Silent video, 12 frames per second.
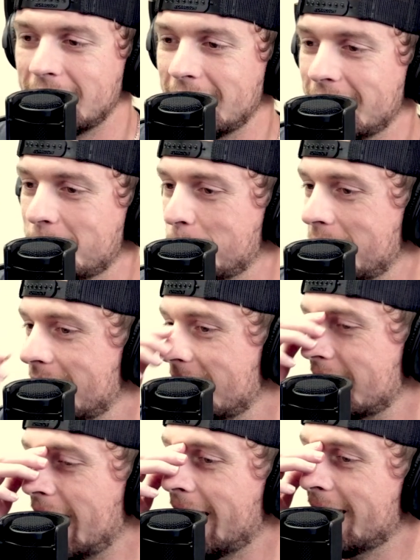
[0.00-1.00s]
was it
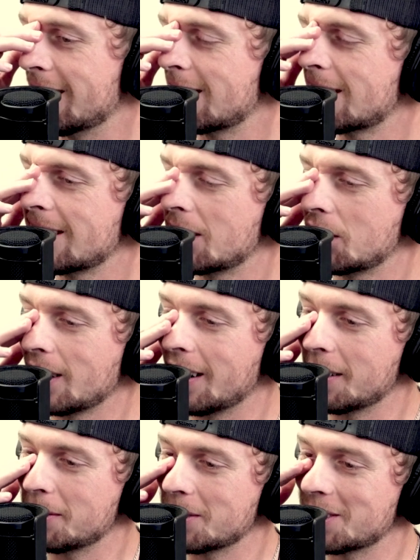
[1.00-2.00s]
the Dallas
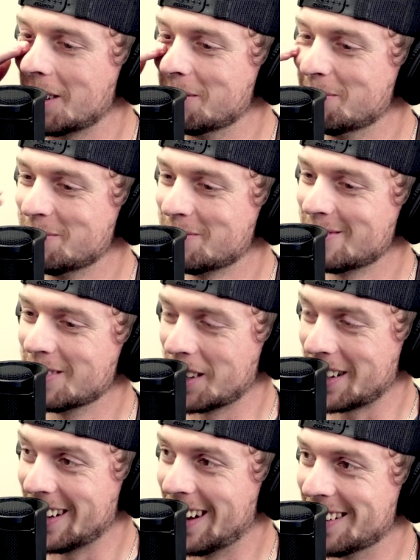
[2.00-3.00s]
sheriff or something,
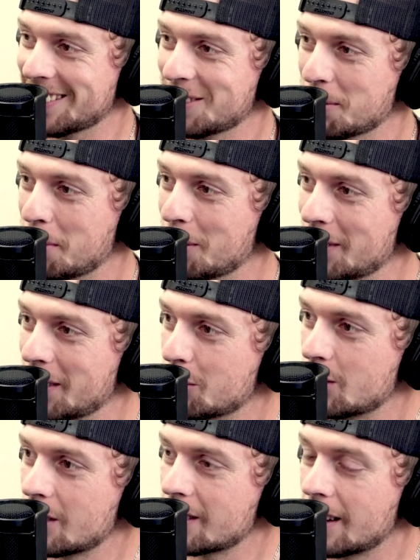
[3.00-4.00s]
like got on the podium
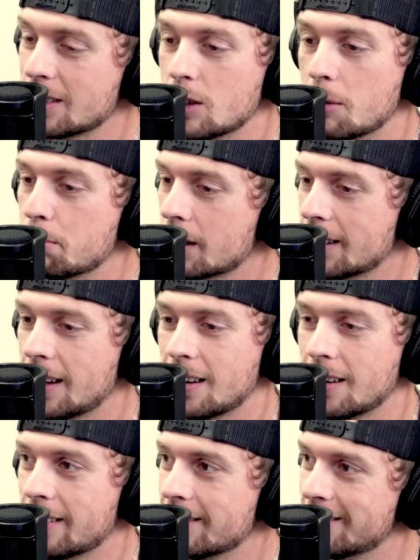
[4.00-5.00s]
and was just like, don't bring that
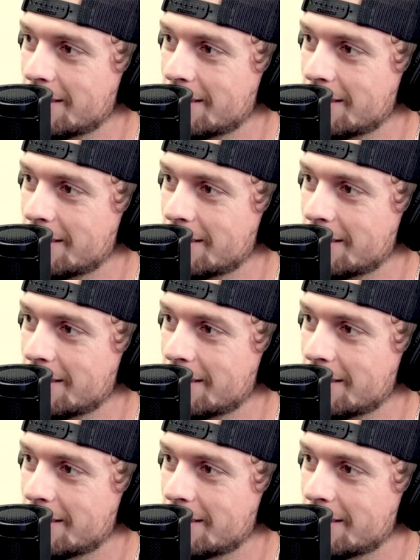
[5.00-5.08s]
here.